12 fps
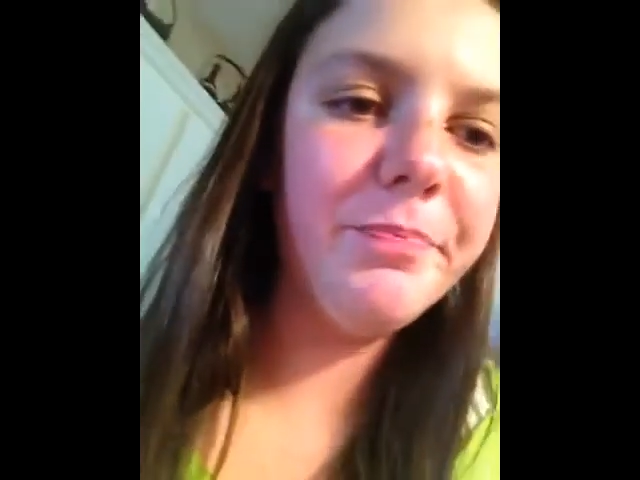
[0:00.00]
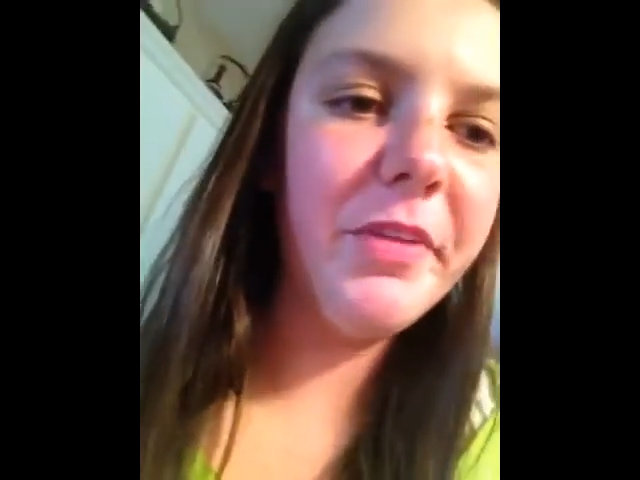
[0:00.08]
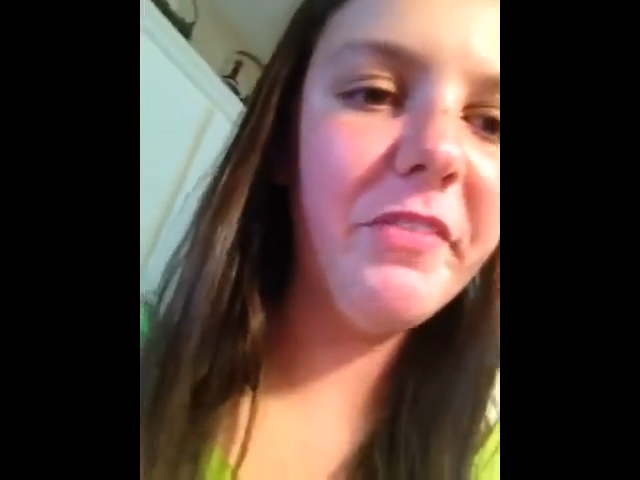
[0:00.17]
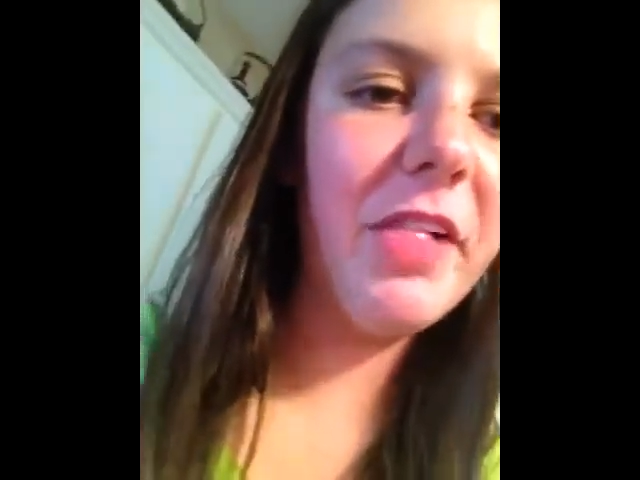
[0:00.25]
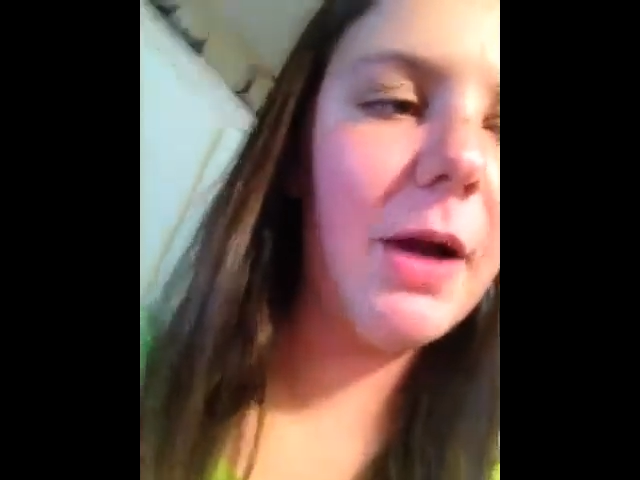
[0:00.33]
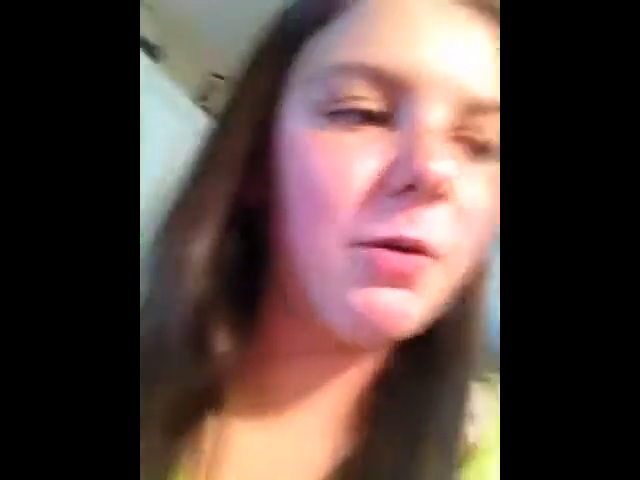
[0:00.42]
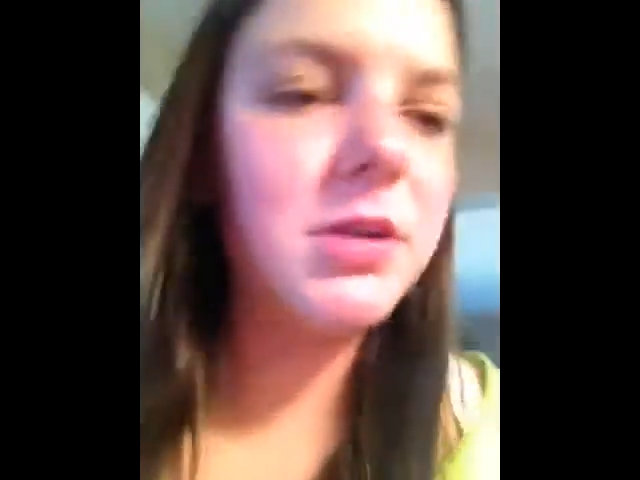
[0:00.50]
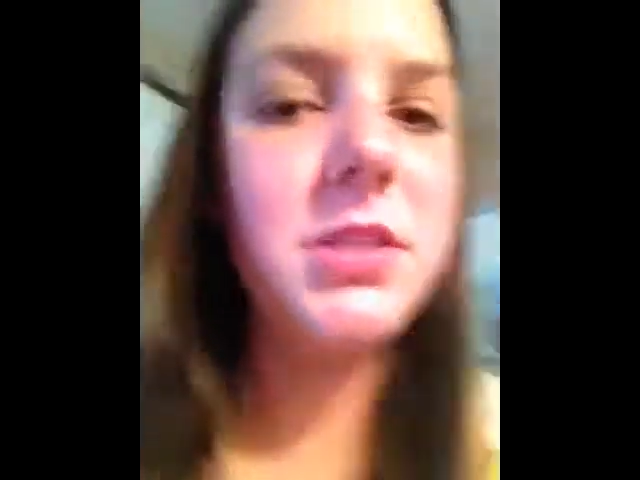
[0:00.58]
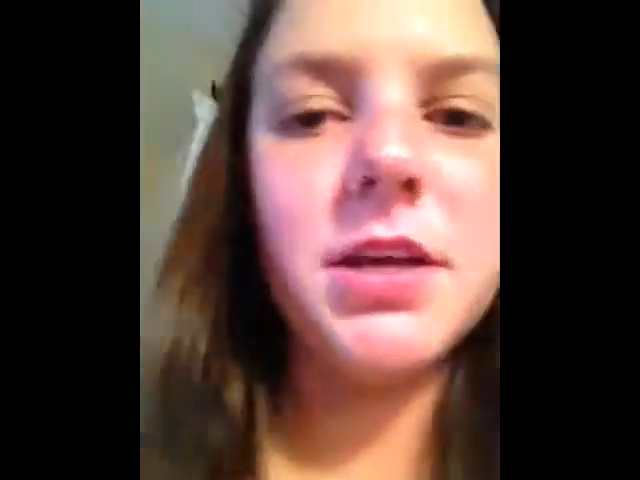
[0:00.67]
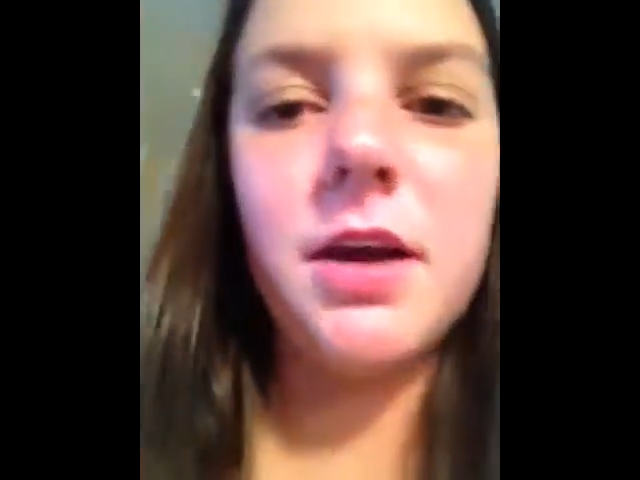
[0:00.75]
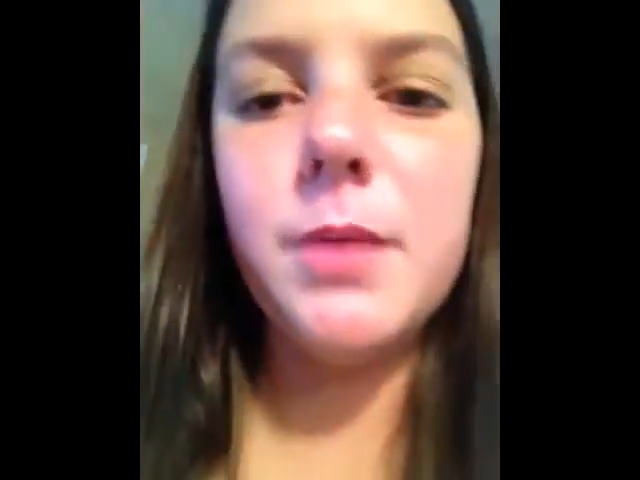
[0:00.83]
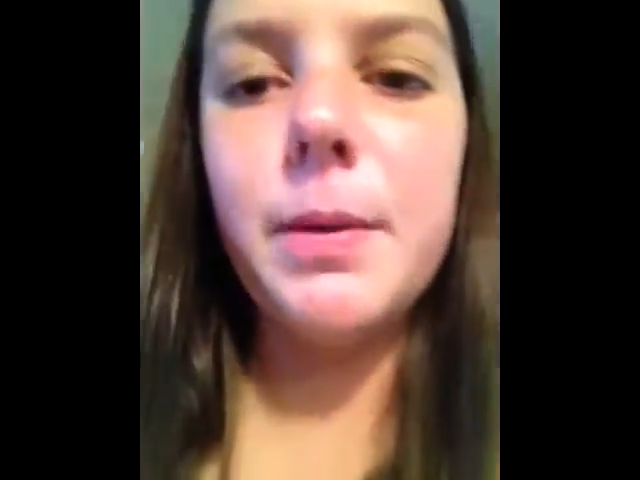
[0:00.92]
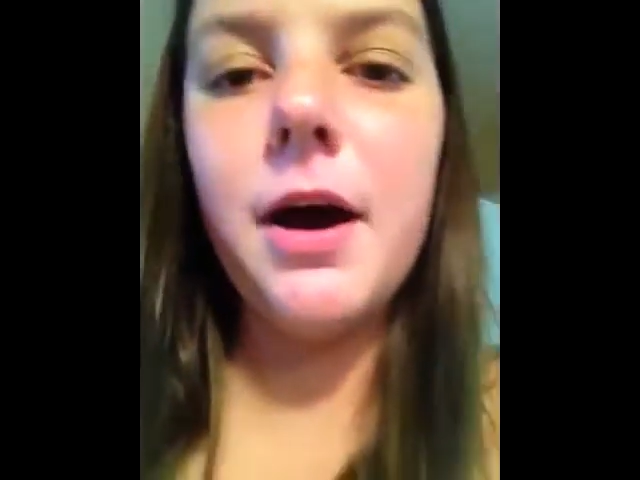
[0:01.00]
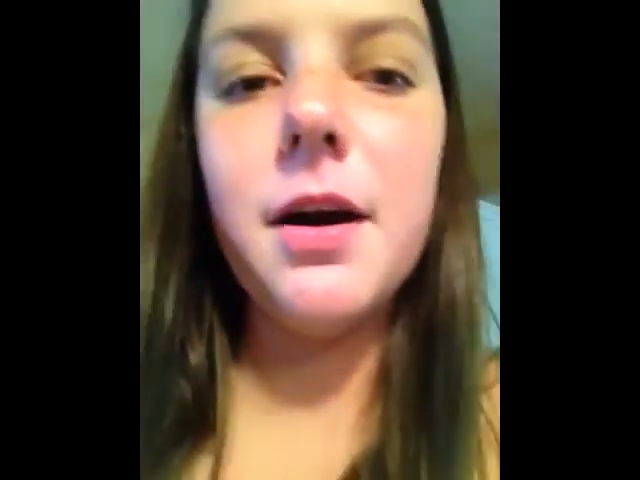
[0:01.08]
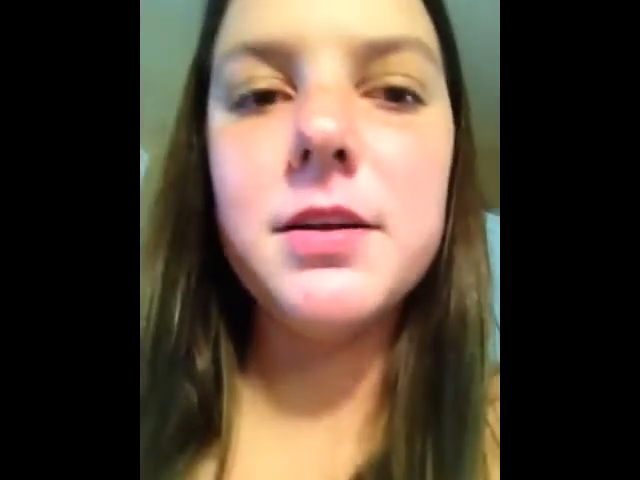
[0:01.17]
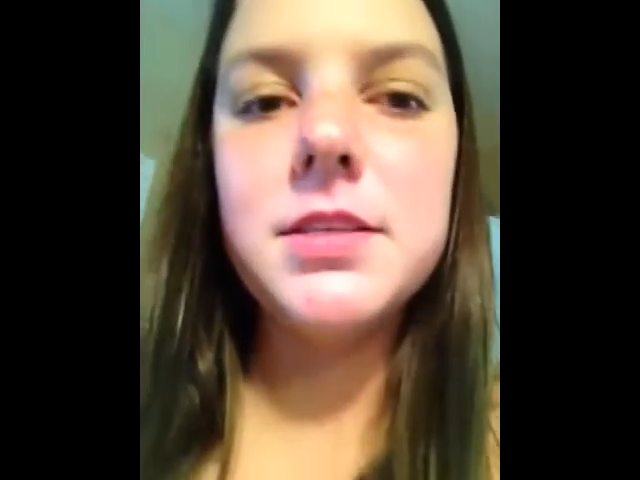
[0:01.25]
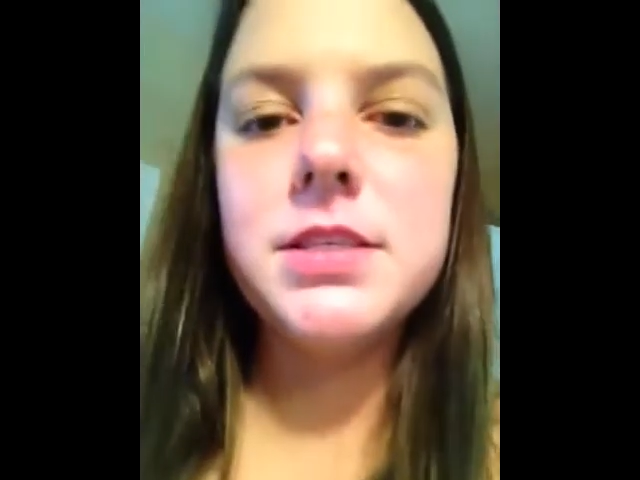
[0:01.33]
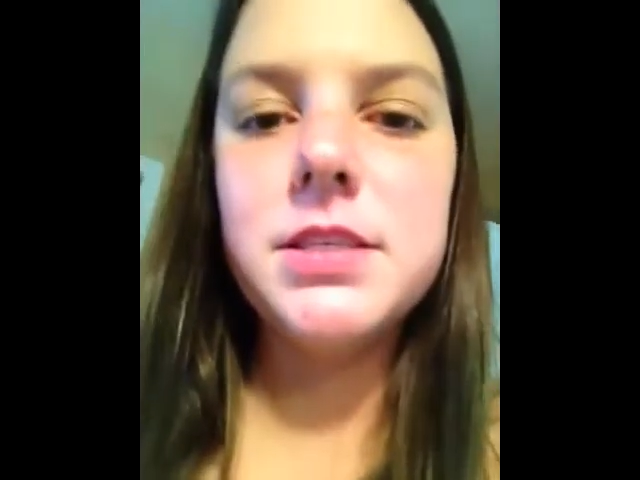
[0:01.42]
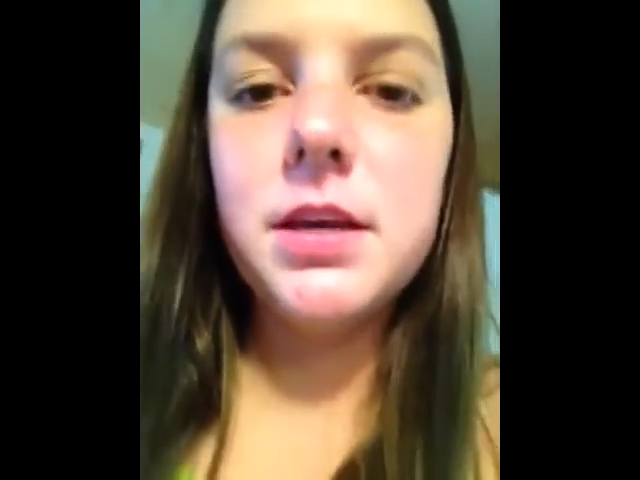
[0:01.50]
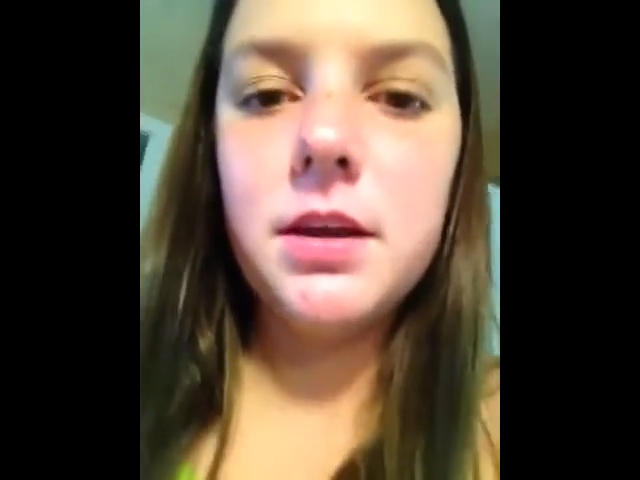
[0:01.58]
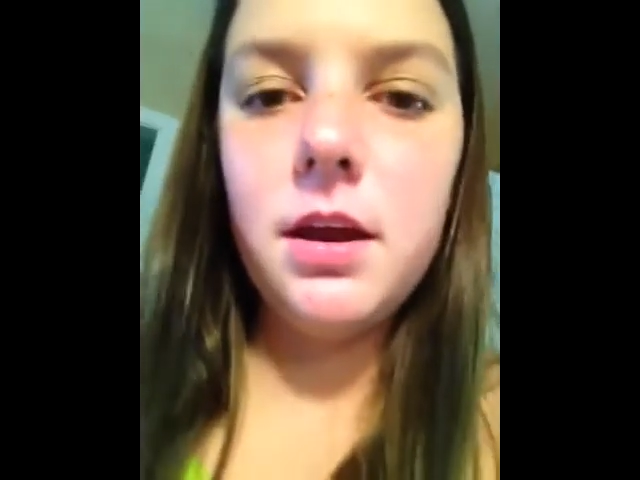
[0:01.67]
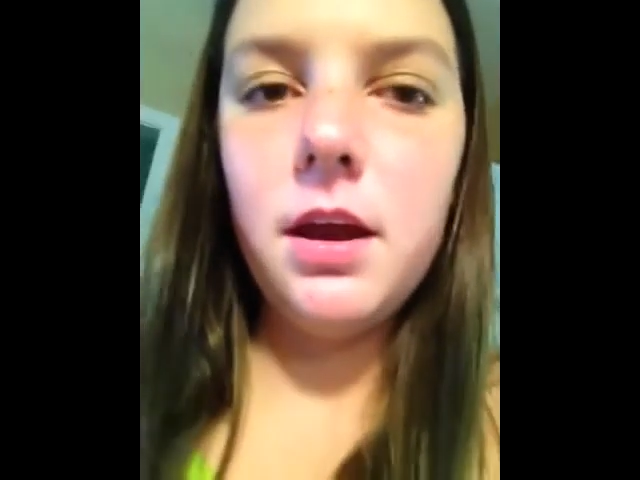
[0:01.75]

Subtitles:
flowers on the box.